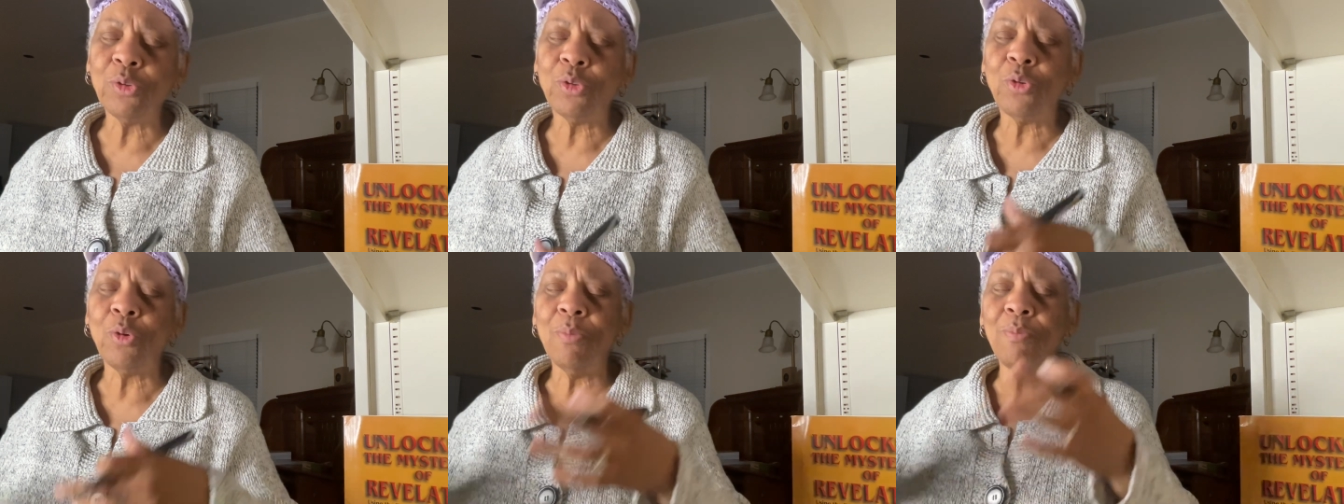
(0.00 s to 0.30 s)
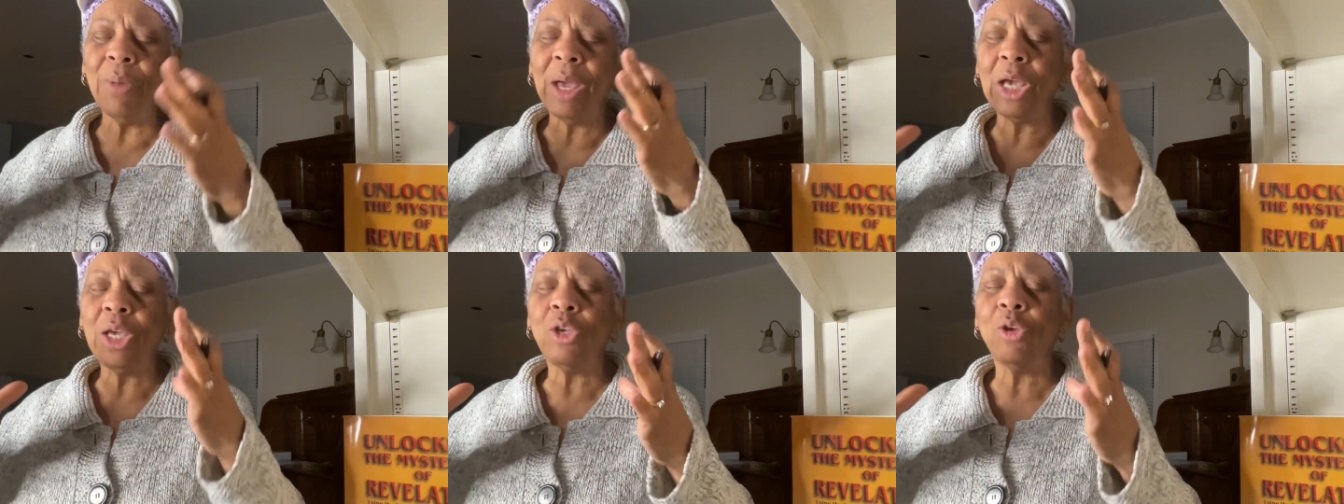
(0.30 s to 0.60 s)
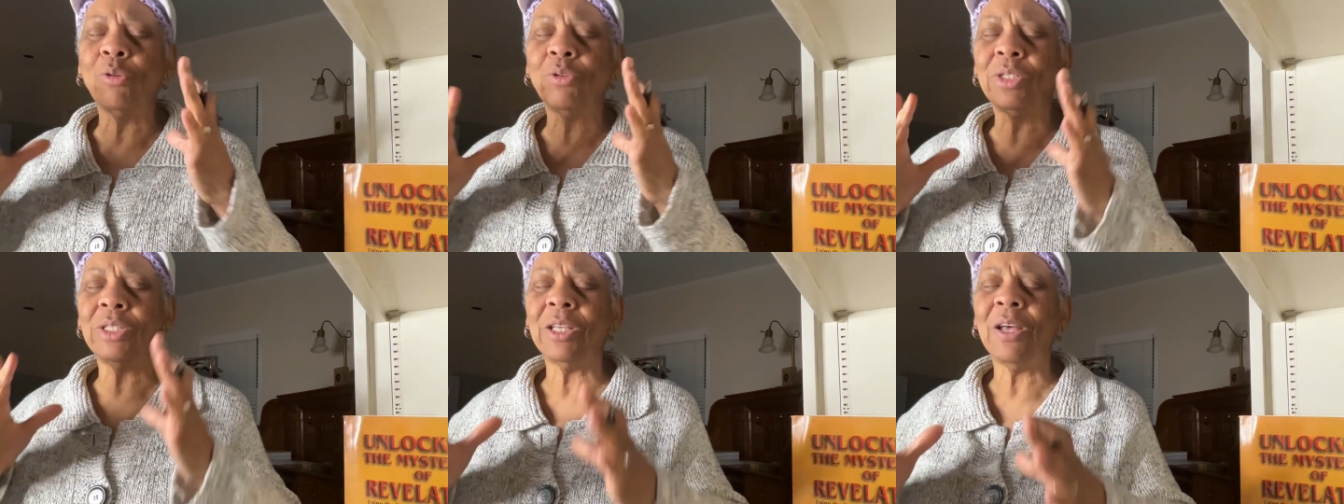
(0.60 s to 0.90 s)
to make
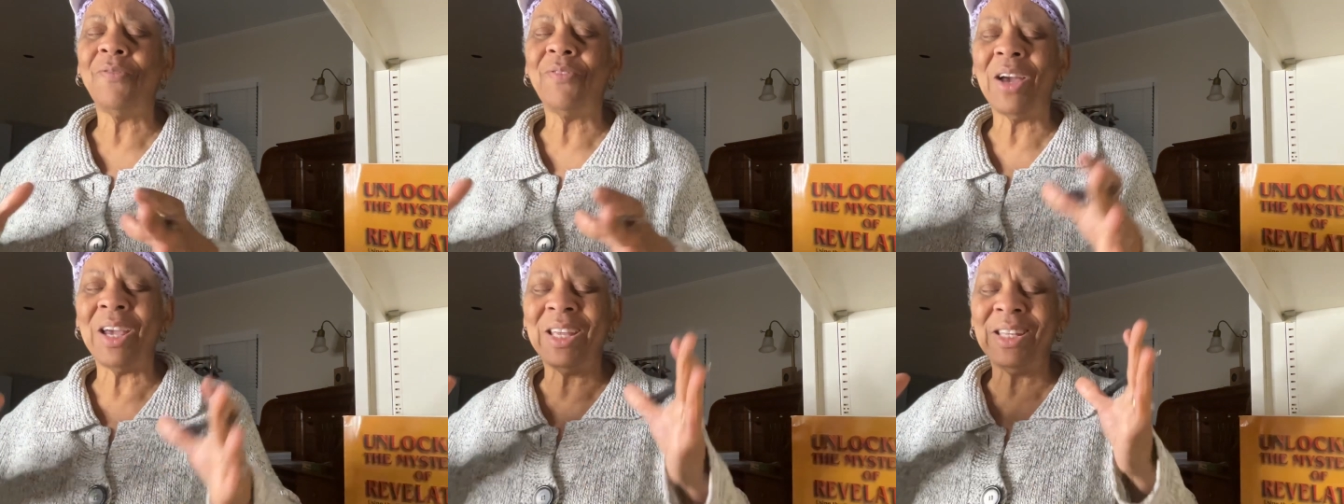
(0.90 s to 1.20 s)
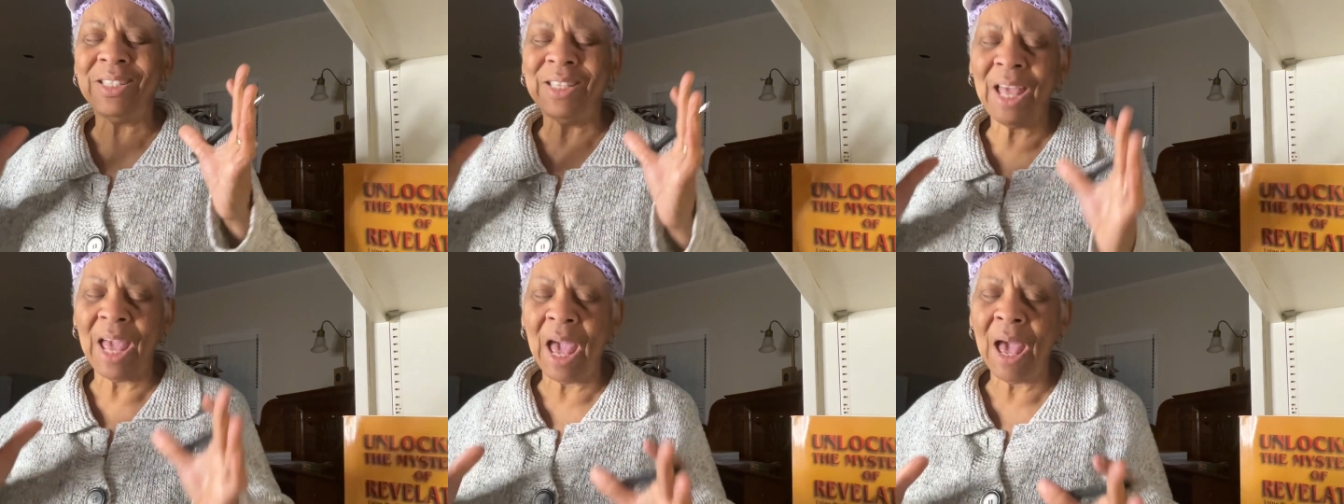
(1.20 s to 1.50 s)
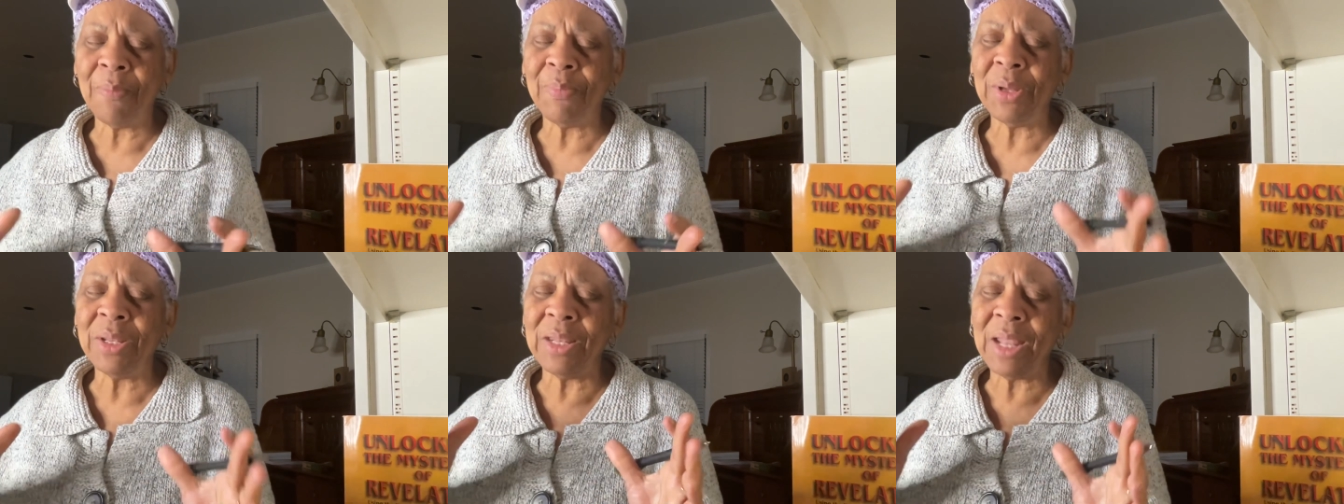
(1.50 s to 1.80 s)
yourself a
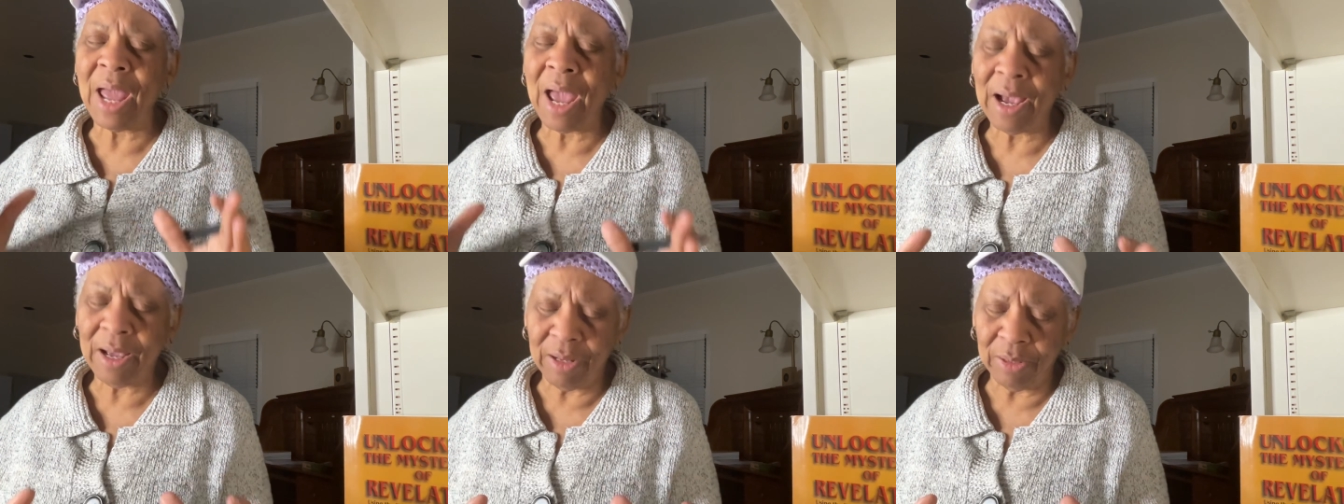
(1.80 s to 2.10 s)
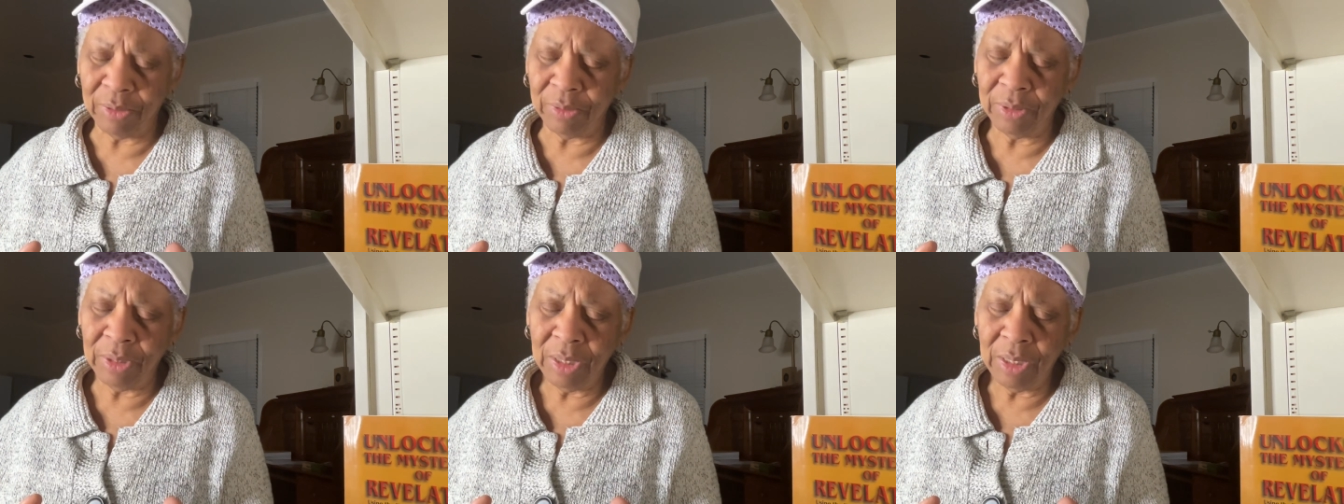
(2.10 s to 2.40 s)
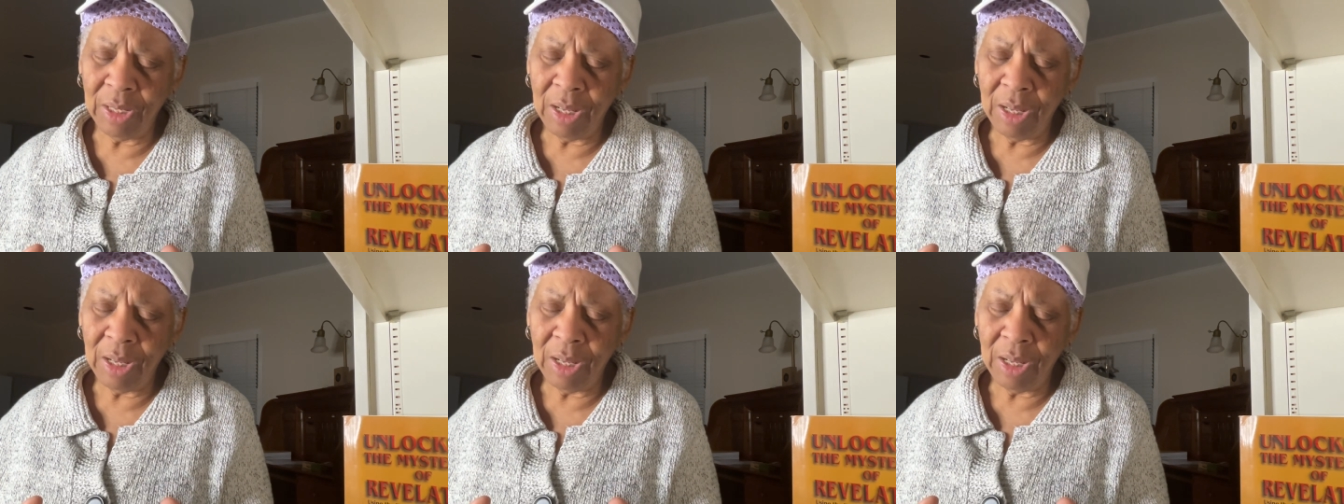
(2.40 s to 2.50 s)
tabernacle